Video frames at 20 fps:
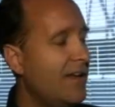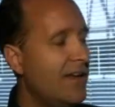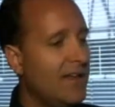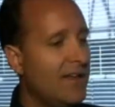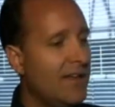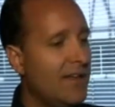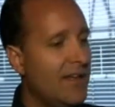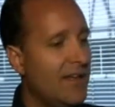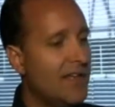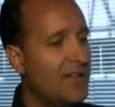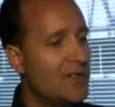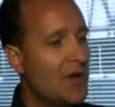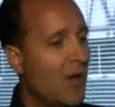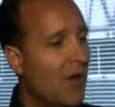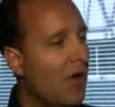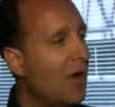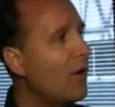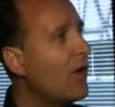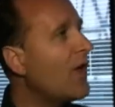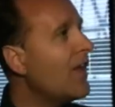It's
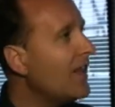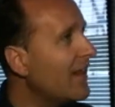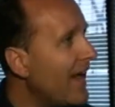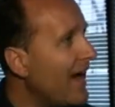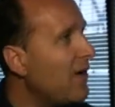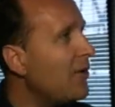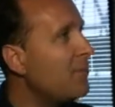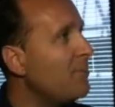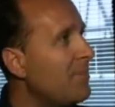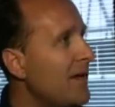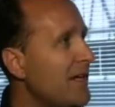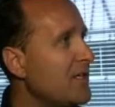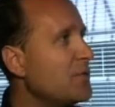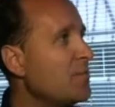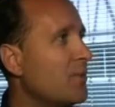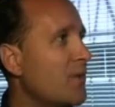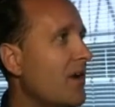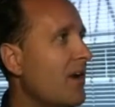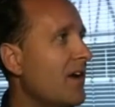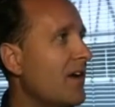all
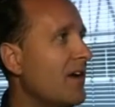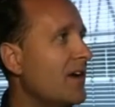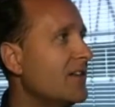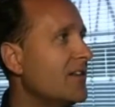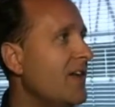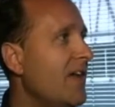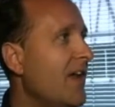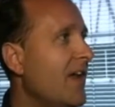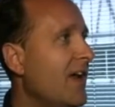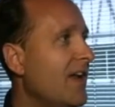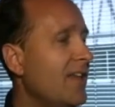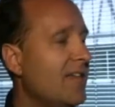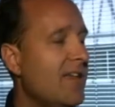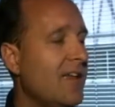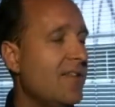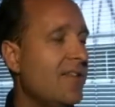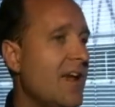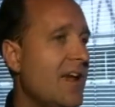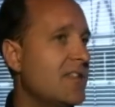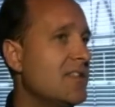cloud-based product. And I
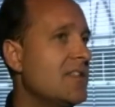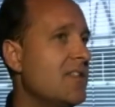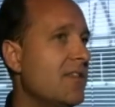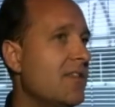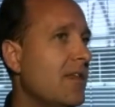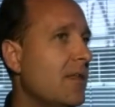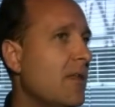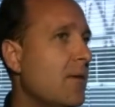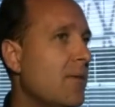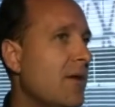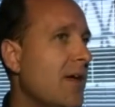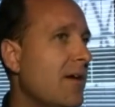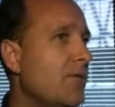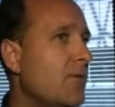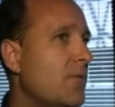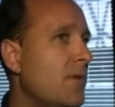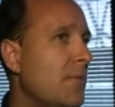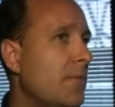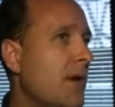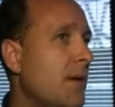think that's the thing that we have
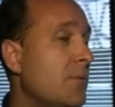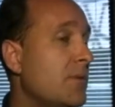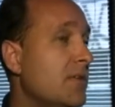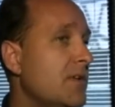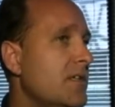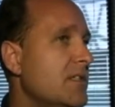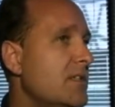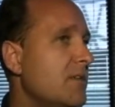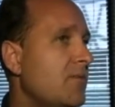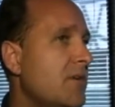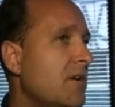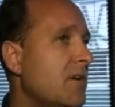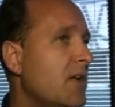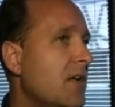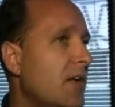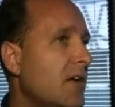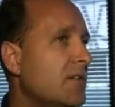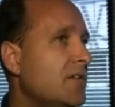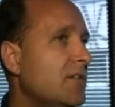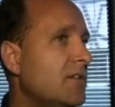to remember is if you're
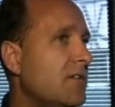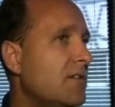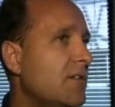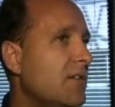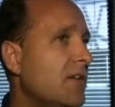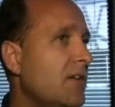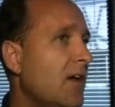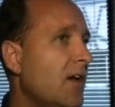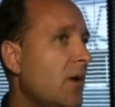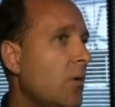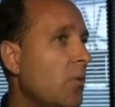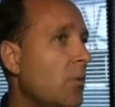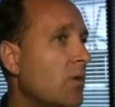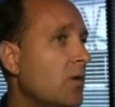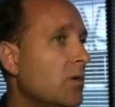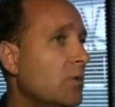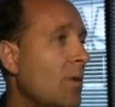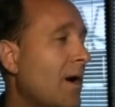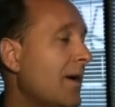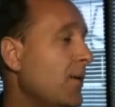connected to the
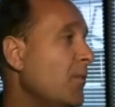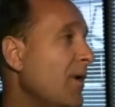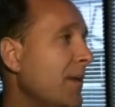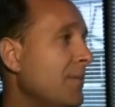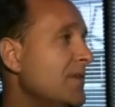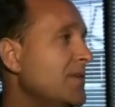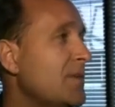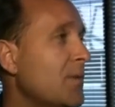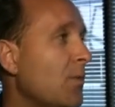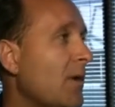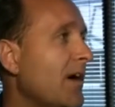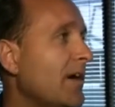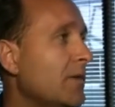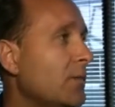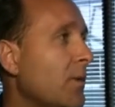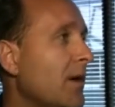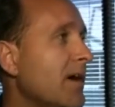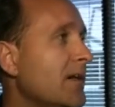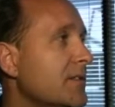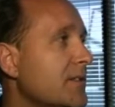World Wide Web, it's the
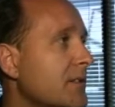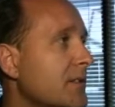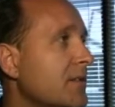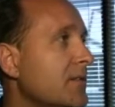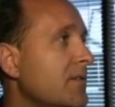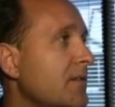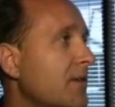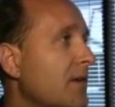Wild West.